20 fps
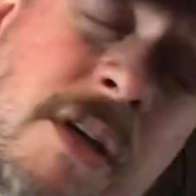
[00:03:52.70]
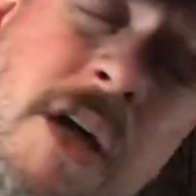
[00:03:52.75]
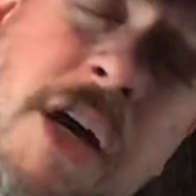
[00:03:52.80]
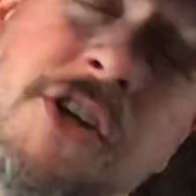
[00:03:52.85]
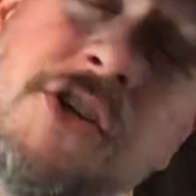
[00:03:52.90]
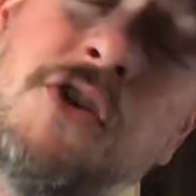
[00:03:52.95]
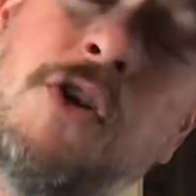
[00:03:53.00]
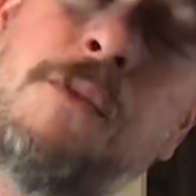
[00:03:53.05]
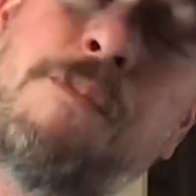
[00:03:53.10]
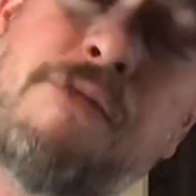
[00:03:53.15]
a
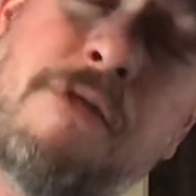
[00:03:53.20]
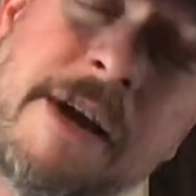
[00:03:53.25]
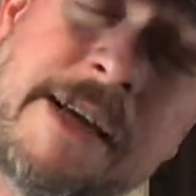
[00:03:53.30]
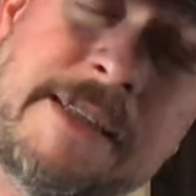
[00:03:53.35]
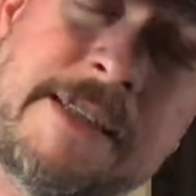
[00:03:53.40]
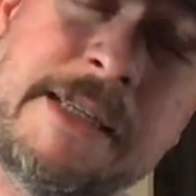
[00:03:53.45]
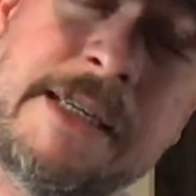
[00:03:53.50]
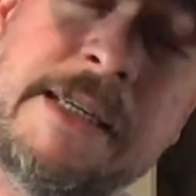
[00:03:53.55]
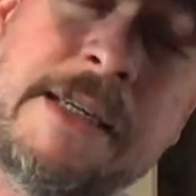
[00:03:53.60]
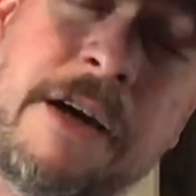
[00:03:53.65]
new
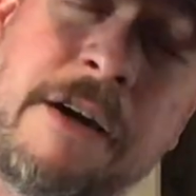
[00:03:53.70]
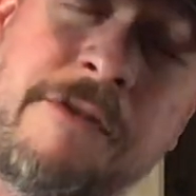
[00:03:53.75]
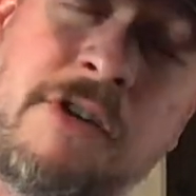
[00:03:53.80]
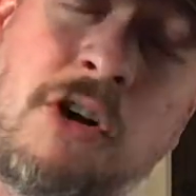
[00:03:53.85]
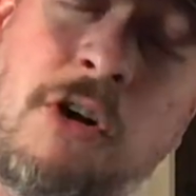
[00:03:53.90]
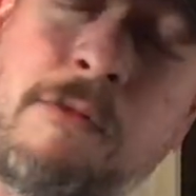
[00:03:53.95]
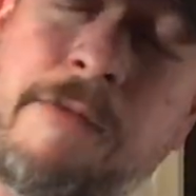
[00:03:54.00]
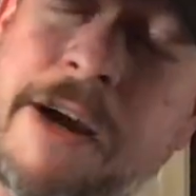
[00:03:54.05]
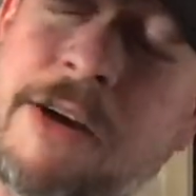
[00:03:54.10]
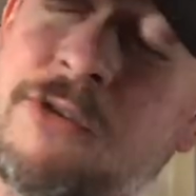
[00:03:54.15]
pressing of an
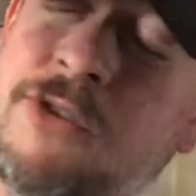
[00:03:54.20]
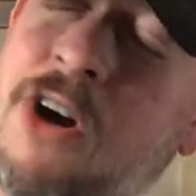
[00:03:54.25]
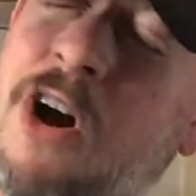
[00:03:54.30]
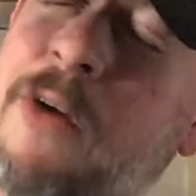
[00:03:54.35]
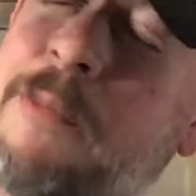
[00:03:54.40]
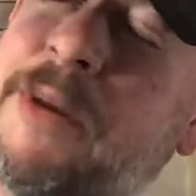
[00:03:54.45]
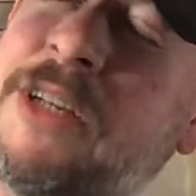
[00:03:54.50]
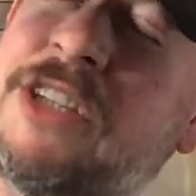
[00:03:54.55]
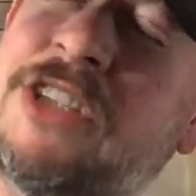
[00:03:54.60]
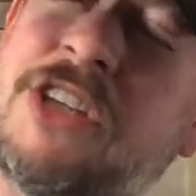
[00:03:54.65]
old record that I've
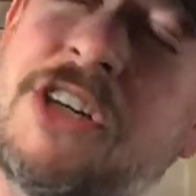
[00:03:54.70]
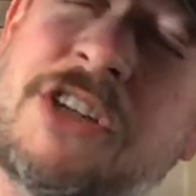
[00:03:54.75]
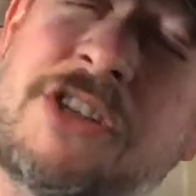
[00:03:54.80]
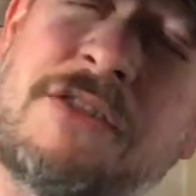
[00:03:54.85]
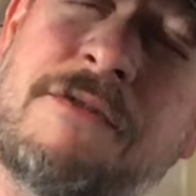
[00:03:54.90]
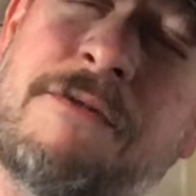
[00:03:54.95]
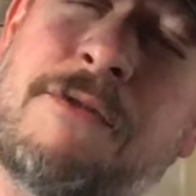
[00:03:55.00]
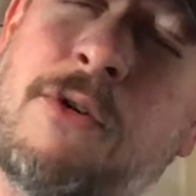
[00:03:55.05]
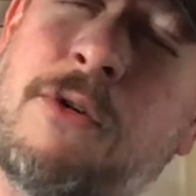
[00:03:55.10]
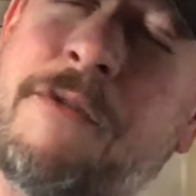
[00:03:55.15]
been searching
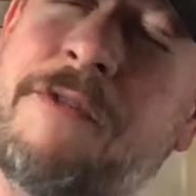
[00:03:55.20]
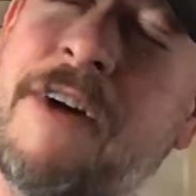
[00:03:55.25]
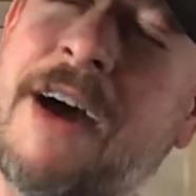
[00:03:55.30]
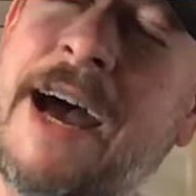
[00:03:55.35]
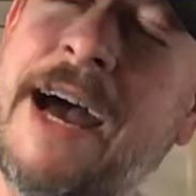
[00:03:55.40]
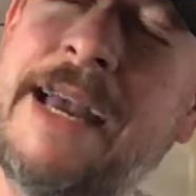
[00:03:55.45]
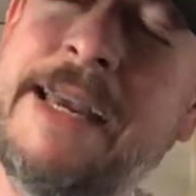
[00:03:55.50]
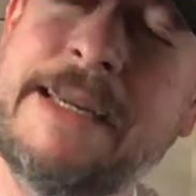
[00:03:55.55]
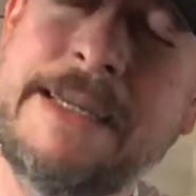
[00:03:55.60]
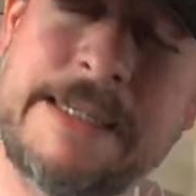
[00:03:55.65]
for
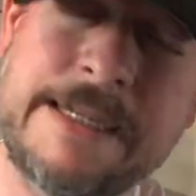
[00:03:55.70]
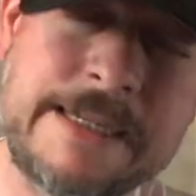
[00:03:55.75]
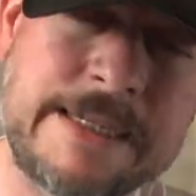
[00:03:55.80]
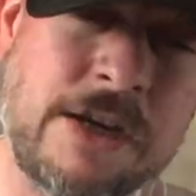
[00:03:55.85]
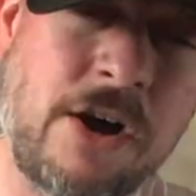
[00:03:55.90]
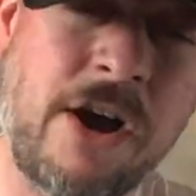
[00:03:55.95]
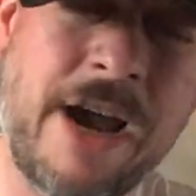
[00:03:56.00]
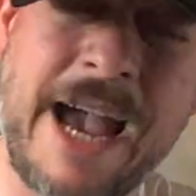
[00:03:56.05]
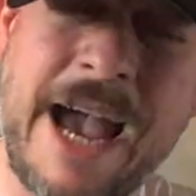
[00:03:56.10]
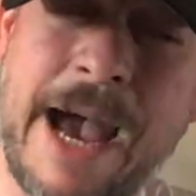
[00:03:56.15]
ages.
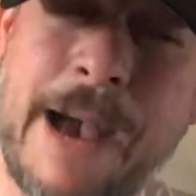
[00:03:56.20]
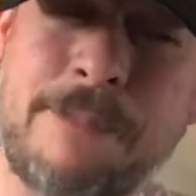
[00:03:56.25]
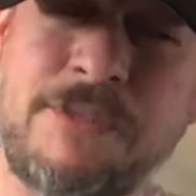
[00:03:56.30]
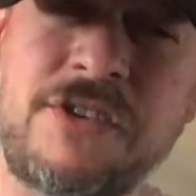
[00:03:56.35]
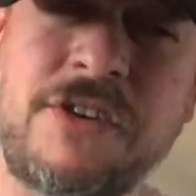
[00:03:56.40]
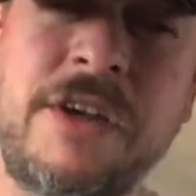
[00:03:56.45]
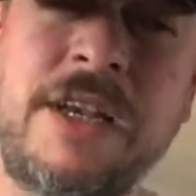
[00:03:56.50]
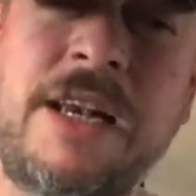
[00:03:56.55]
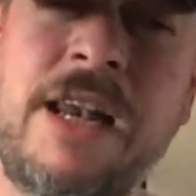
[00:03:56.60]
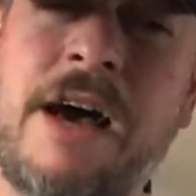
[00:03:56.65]
I
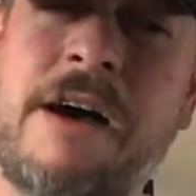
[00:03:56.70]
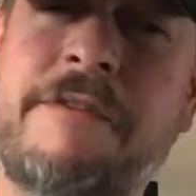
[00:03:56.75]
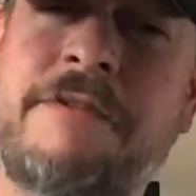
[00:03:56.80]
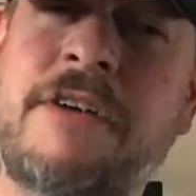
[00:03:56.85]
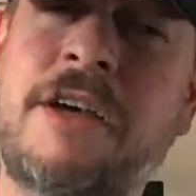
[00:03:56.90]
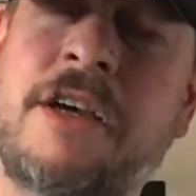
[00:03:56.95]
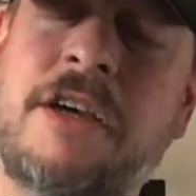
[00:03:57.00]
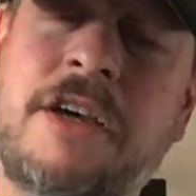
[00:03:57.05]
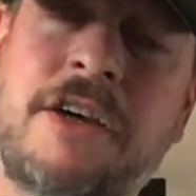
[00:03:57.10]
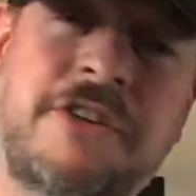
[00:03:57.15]
absolutely love
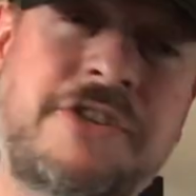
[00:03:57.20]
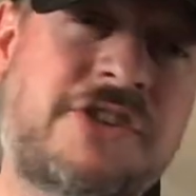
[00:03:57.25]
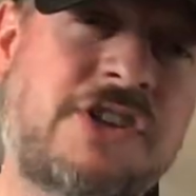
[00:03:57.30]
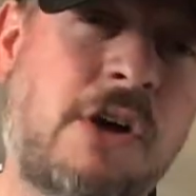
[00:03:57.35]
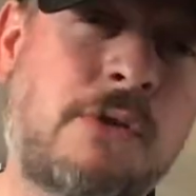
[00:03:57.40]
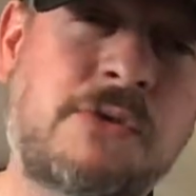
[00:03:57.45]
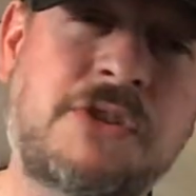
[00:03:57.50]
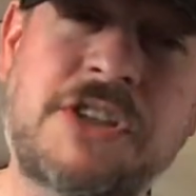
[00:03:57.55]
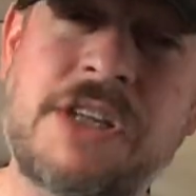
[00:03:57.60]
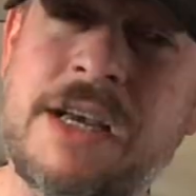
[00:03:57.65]

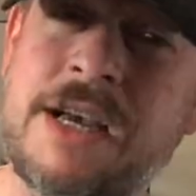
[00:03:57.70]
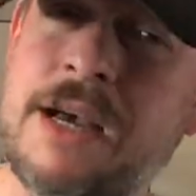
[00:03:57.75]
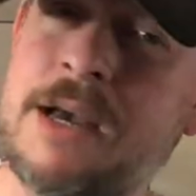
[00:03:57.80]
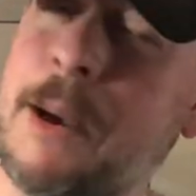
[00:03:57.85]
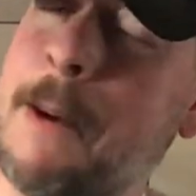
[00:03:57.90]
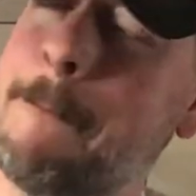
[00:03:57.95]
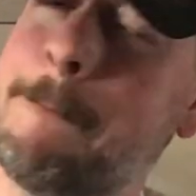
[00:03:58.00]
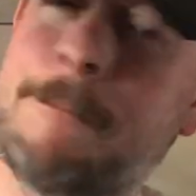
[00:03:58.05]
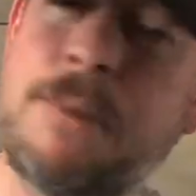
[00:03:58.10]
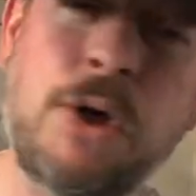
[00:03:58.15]
salsa,
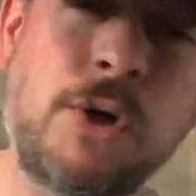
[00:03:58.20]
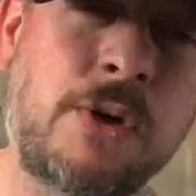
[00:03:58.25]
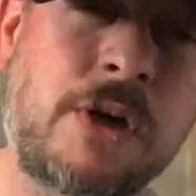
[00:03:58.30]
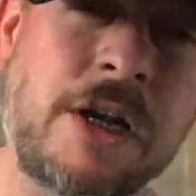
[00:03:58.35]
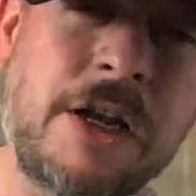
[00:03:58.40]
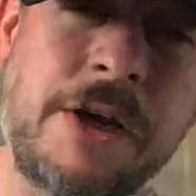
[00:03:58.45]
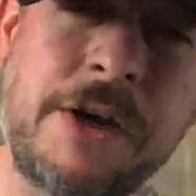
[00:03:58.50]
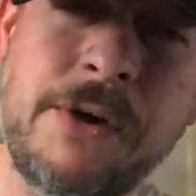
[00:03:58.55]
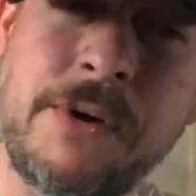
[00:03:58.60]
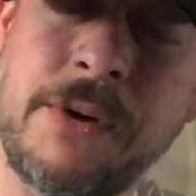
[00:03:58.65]

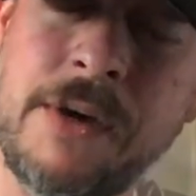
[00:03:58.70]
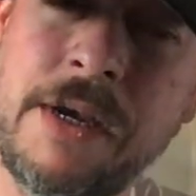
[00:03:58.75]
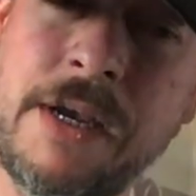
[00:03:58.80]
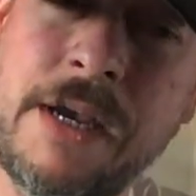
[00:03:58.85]
boogaloo,